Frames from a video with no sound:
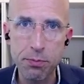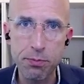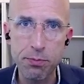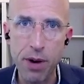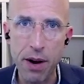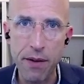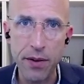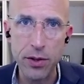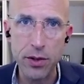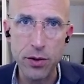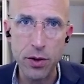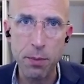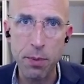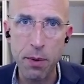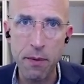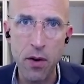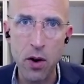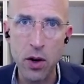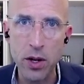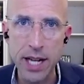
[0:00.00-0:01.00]
preference or the
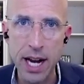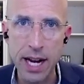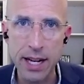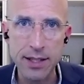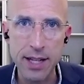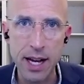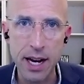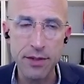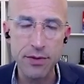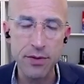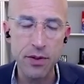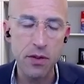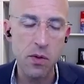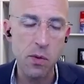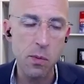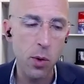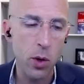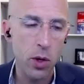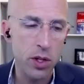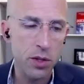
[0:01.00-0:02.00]
preferred tax status of
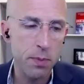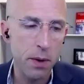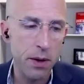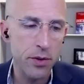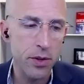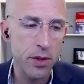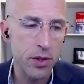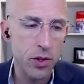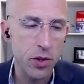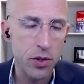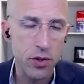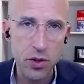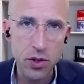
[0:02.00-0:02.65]
employer-sponsored insurance.